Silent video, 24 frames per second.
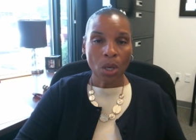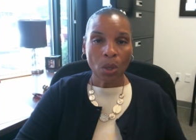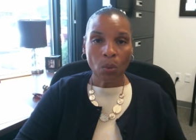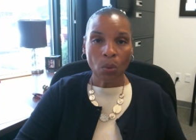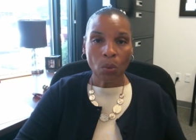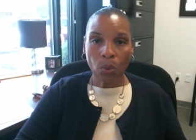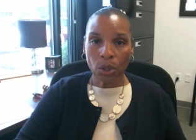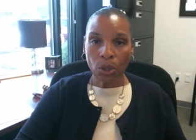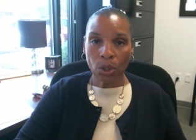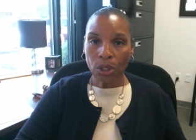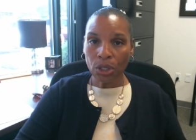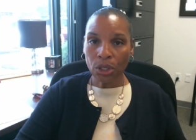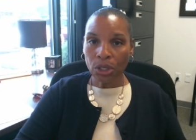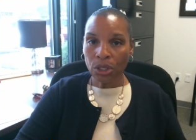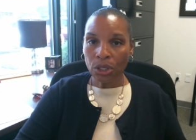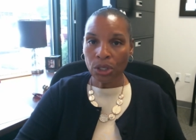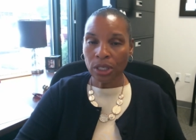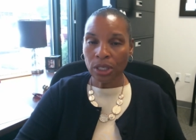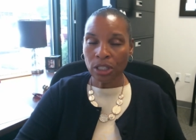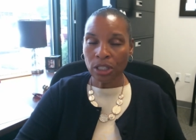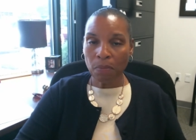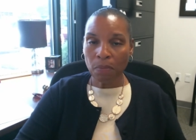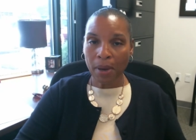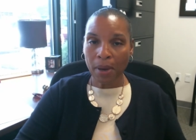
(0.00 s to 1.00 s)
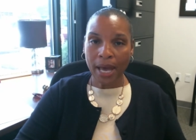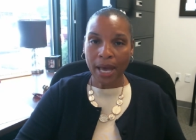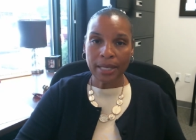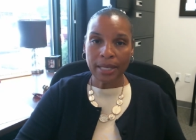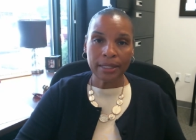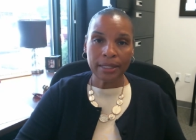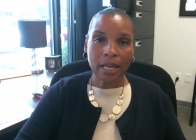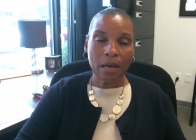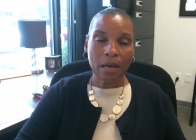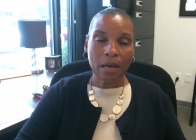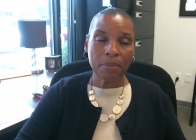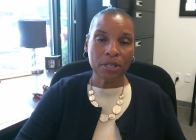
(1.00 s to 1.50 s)
Word and you passed
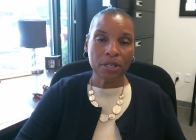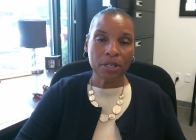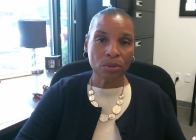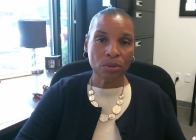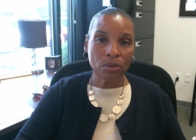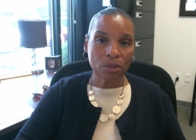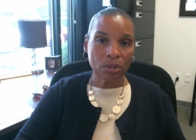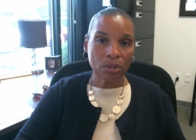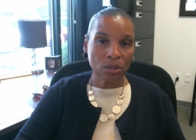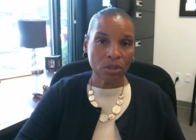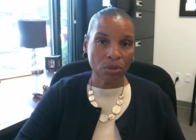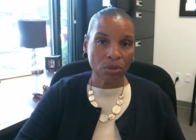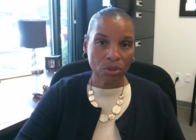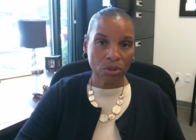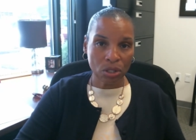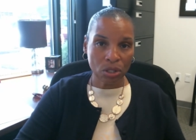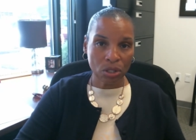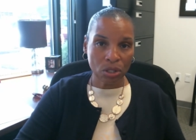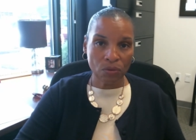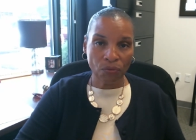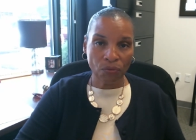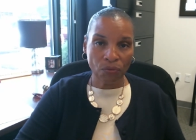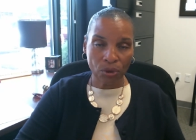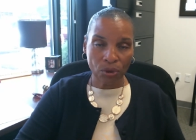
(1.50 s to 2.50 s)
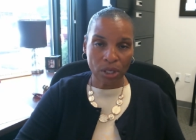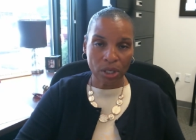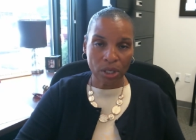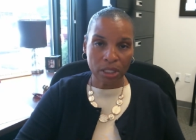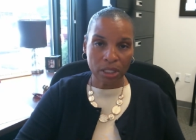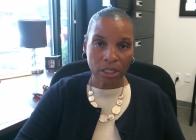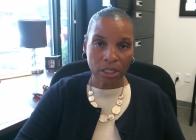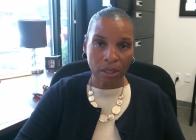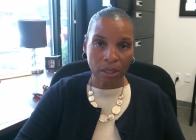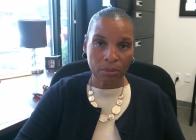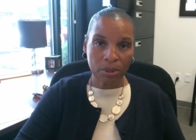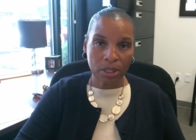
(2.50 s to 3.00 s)
that, but used your two free
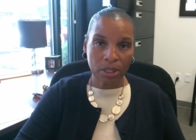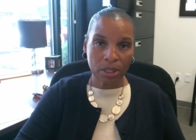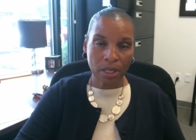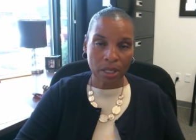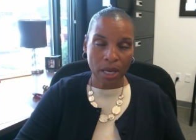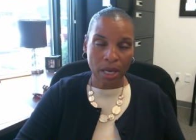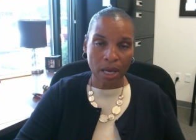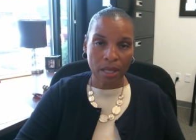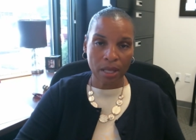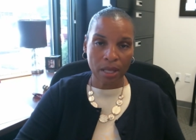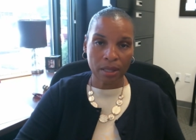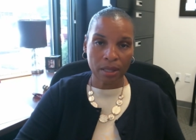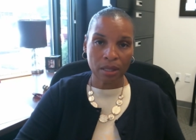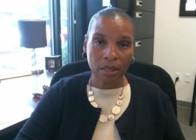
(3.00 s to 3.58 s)
attempts uh,